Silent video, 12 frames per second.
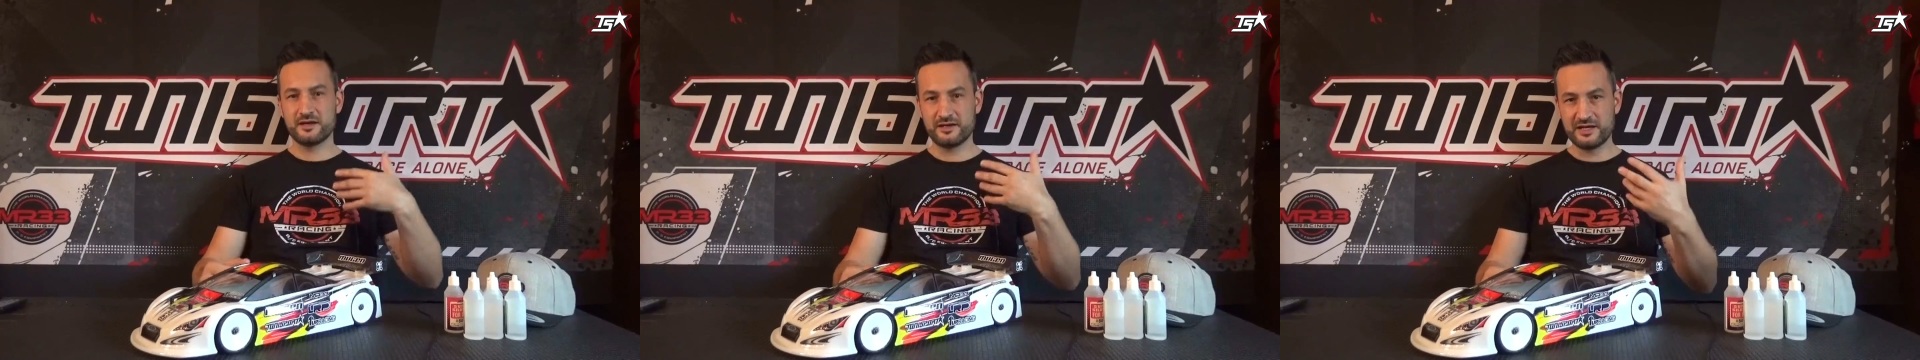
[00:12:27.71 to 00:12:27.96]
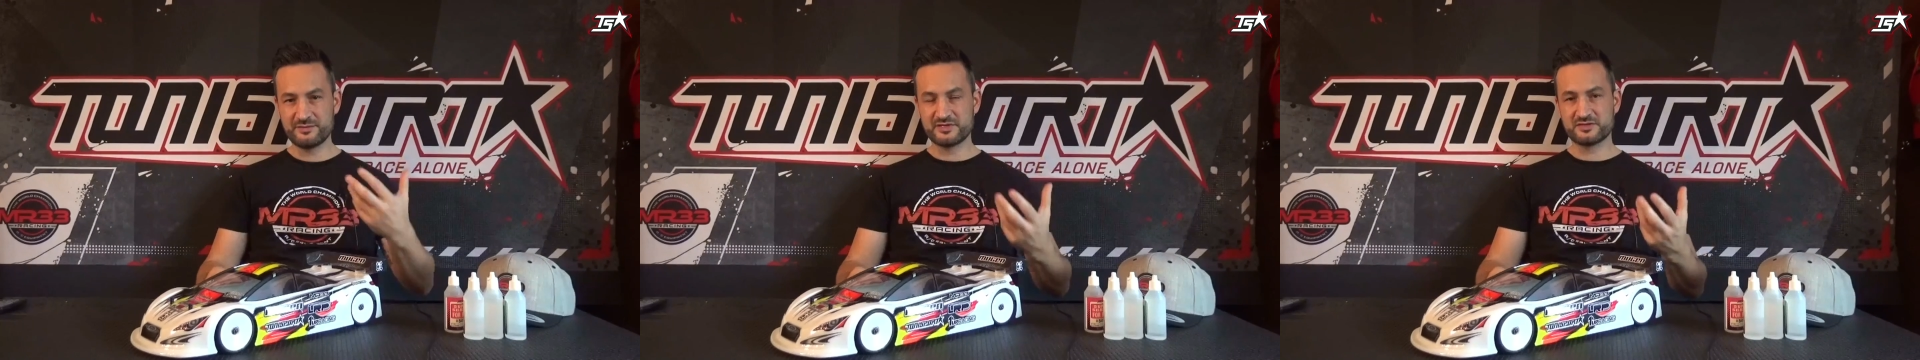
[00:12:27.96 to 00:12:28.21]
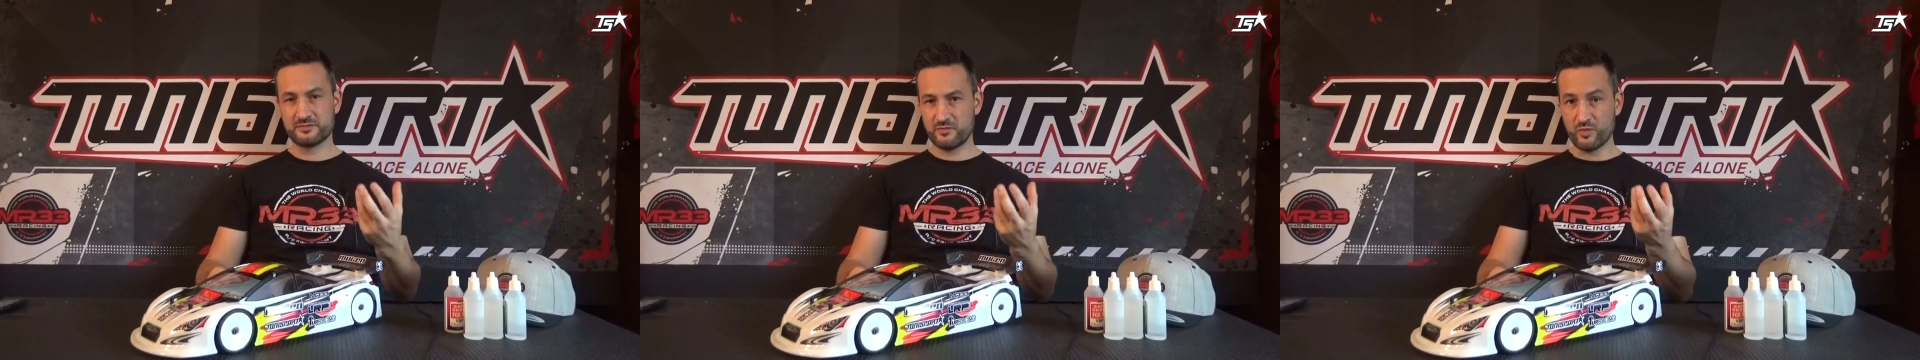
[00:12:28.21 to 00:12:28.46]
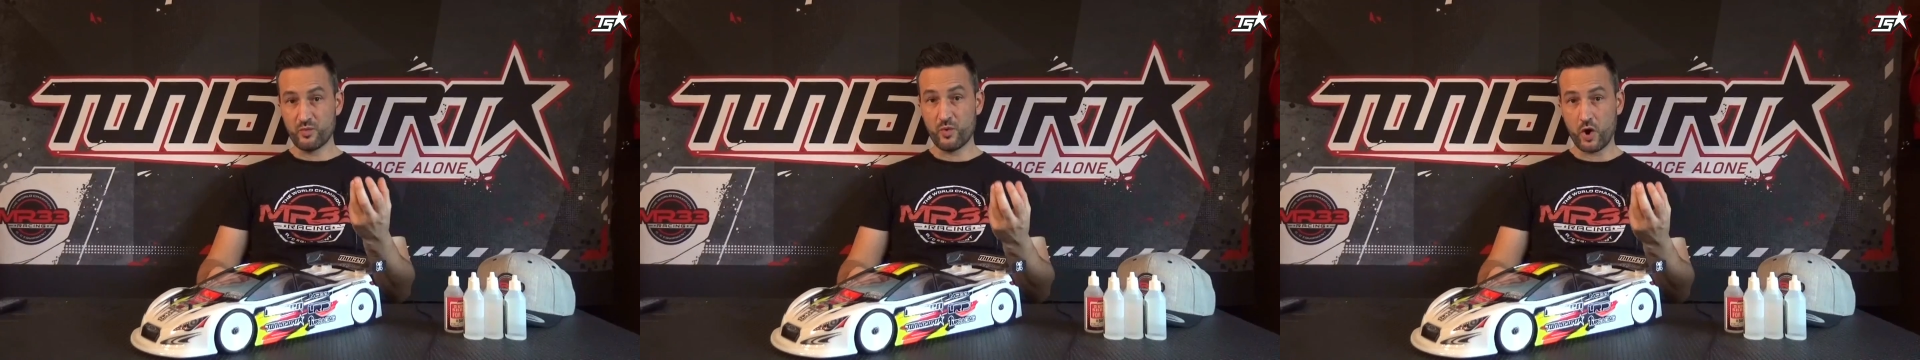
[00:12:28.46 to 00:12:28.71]
a little bit
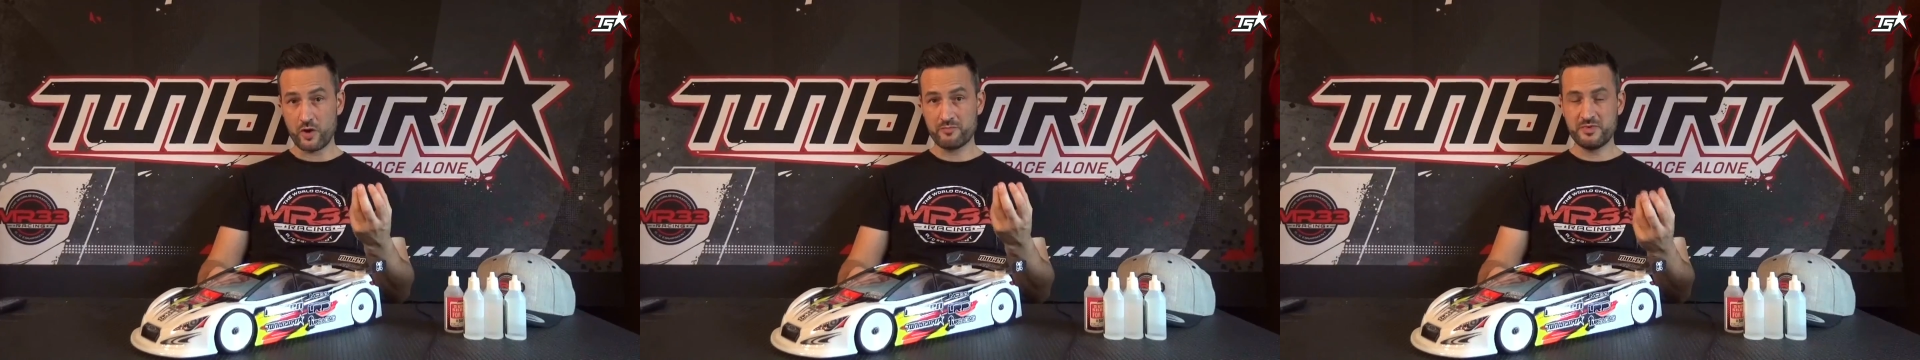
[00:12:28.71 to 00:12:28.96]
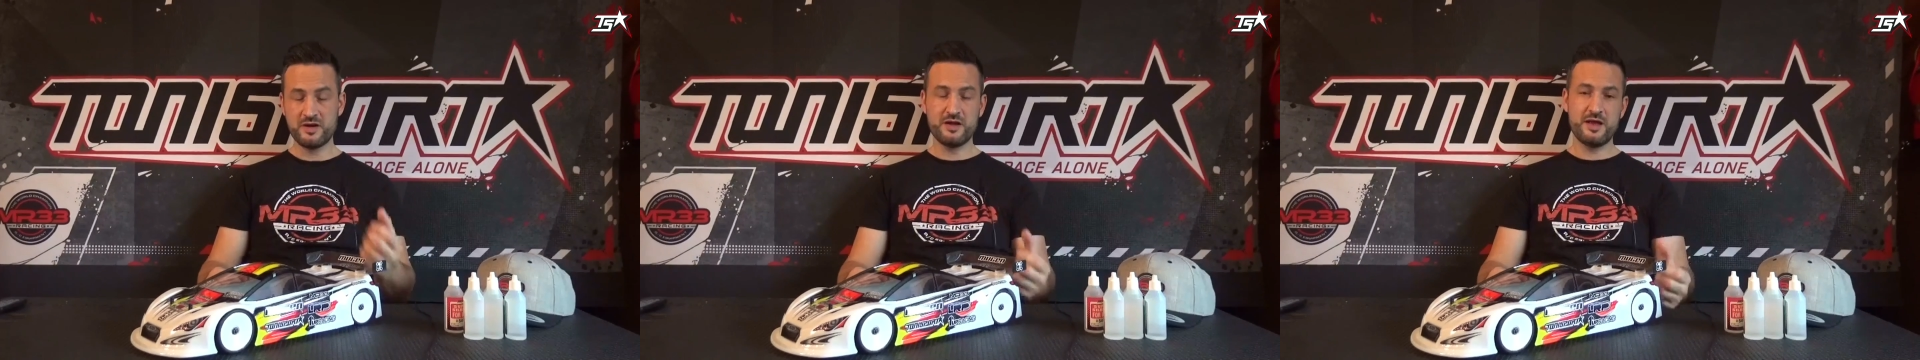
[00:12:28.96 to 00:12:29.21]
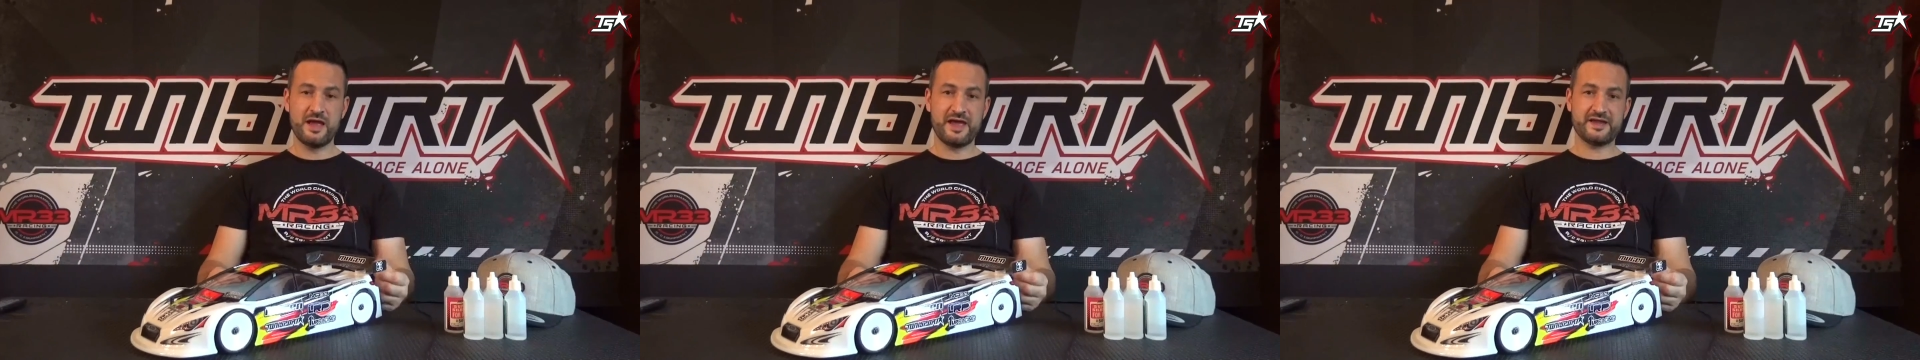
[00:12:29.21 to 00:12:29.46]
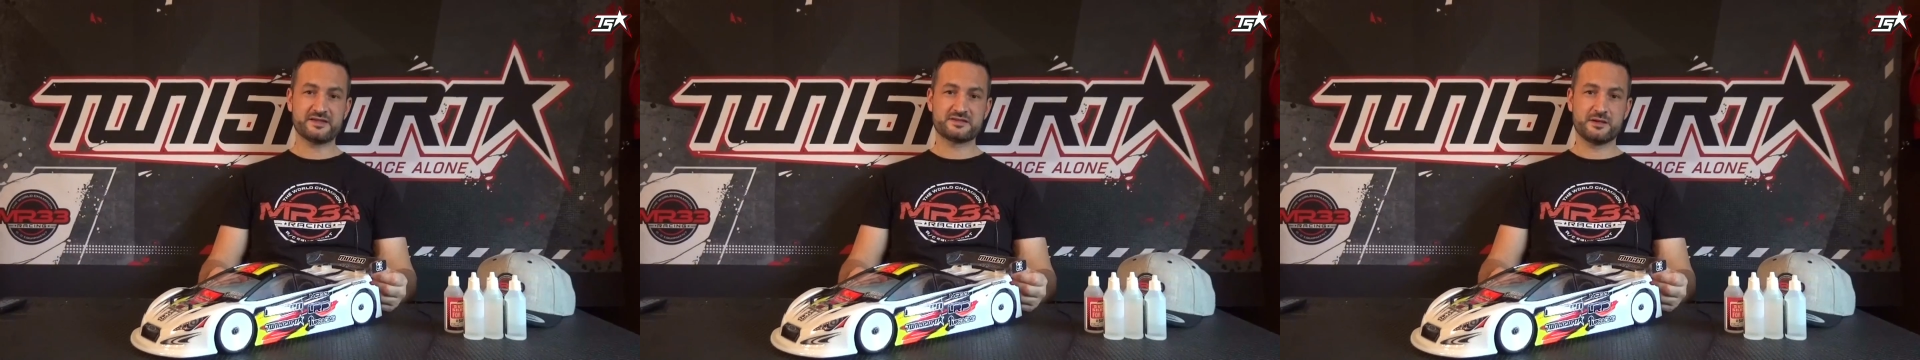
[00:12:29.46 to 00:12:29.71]
warm
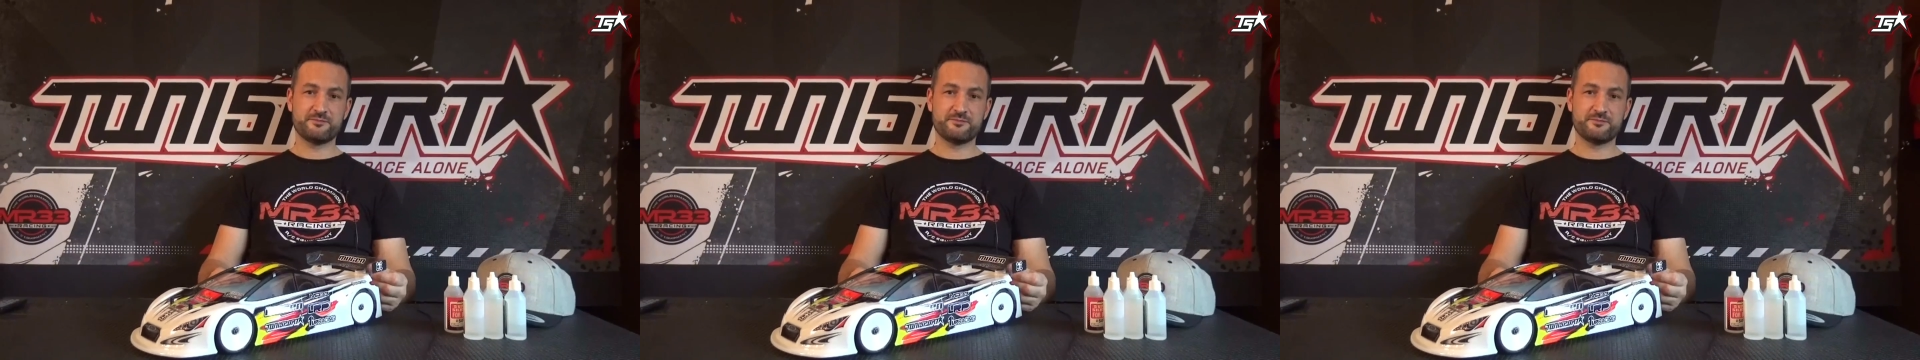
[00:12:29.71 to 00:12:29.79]
and